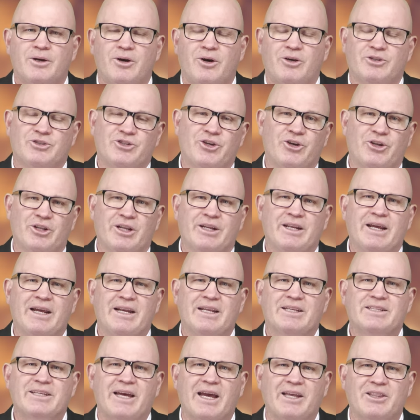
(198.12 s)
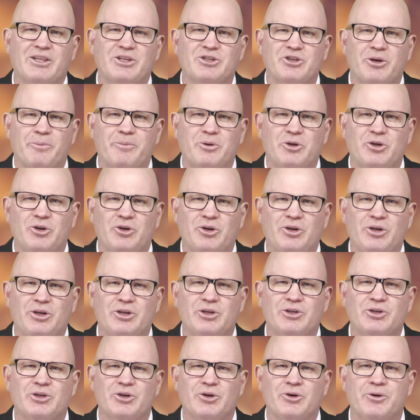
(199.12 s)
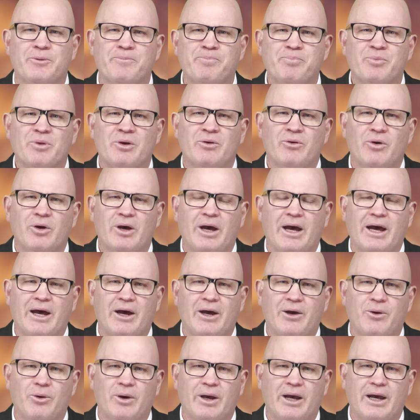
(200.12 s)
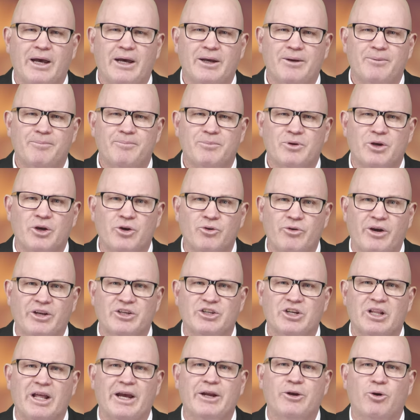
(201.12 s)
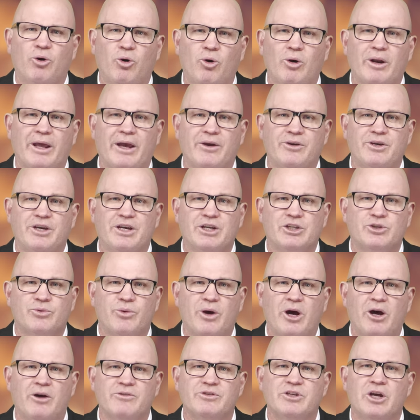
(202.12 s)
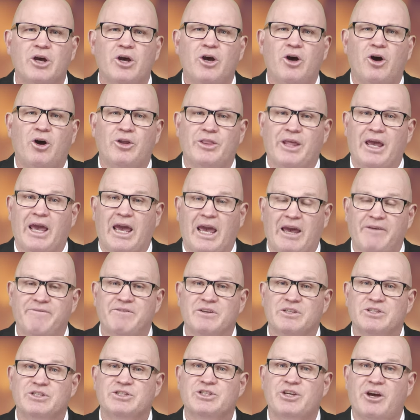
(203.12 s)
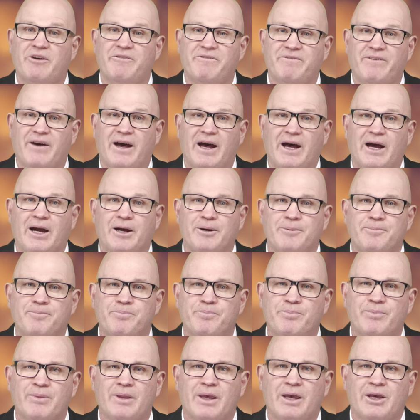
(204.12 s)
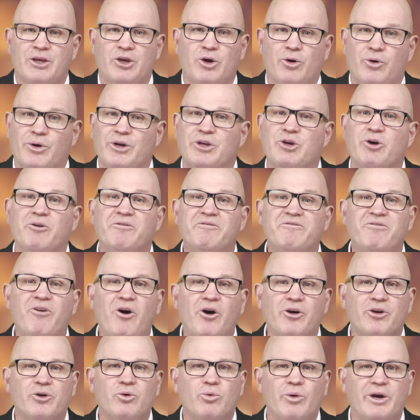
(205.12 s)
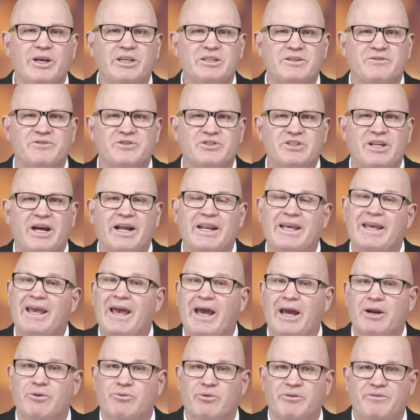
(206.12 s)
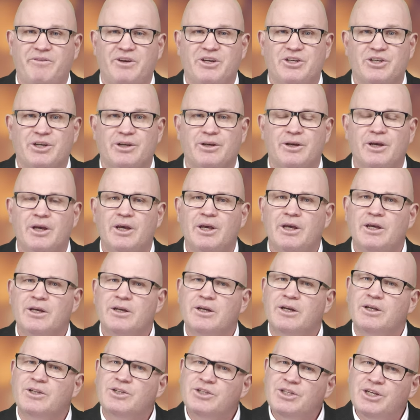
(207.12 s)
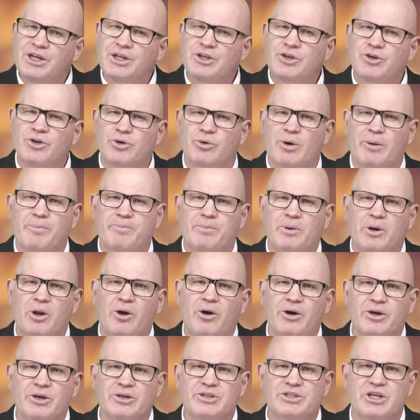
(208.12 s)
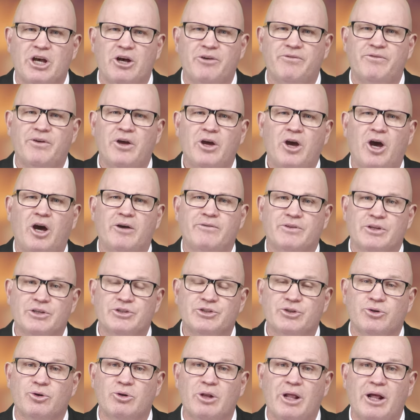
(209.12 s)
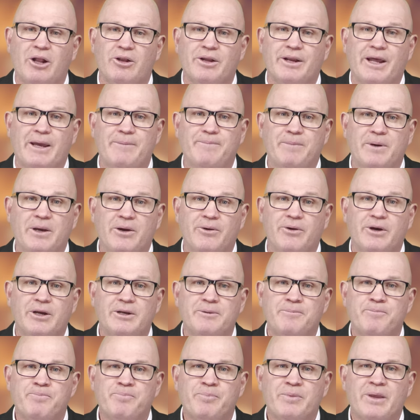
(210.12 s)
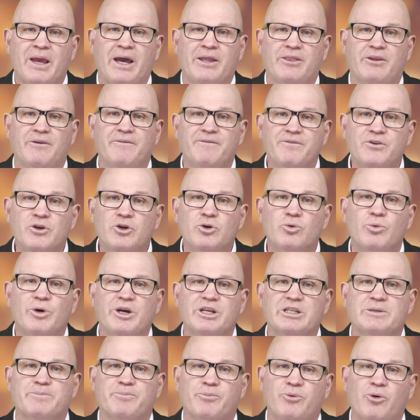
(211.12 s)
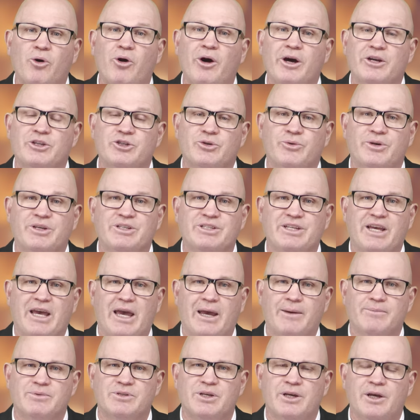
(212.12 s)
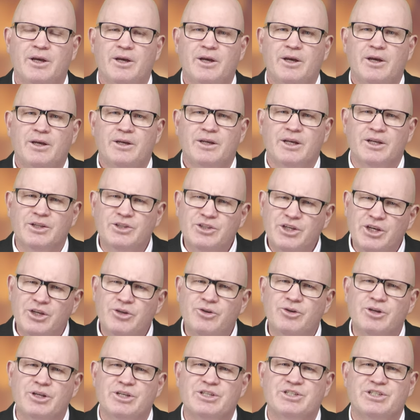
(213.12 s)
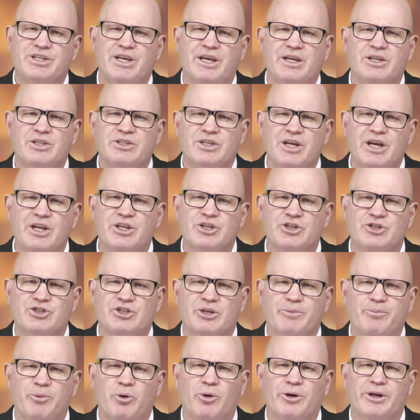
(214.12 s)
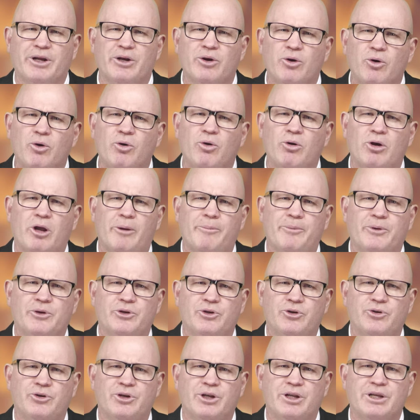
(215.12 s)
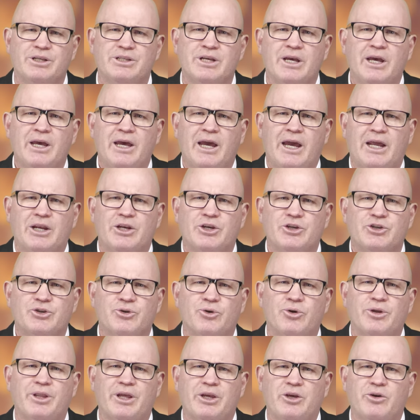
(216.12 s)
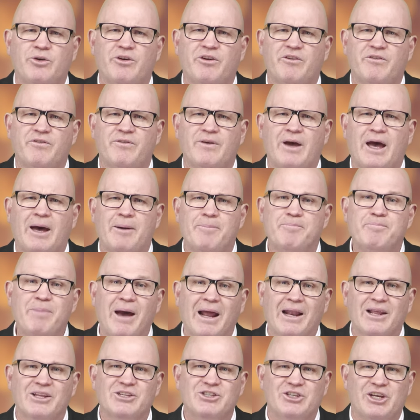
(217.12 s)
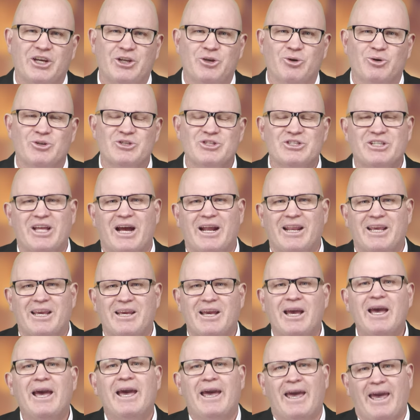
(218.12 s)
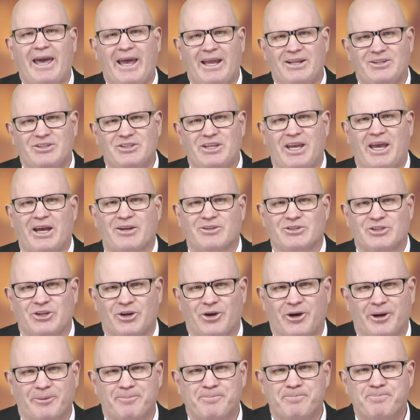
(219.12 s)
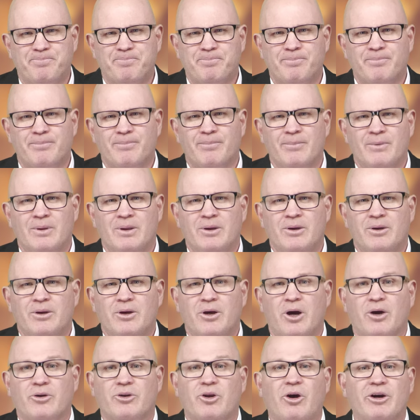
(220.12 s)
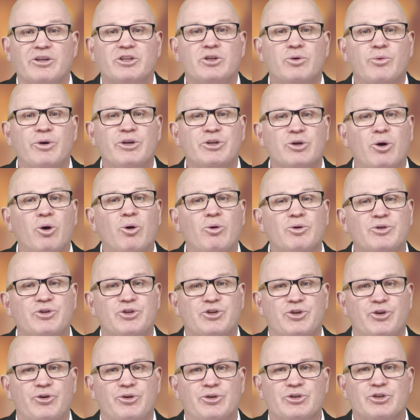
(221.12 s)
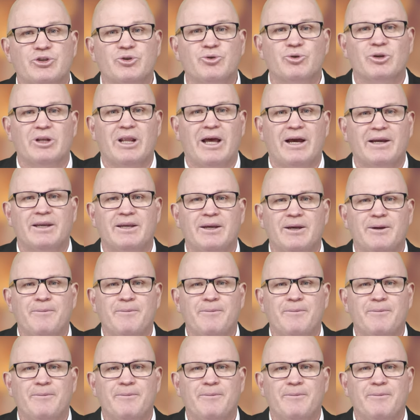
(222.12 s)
I certainly need to take this opportunity to congratulate all our Year 12s on their efforts so far. You're in your final weeks of study and revision. Continue to apply yourself over the school holiday period and the few weeks prior to exams. Continue to seek teacher support at all opportunities and ensure that you have a balance in your study and downtime. I'd like to wish all students good luck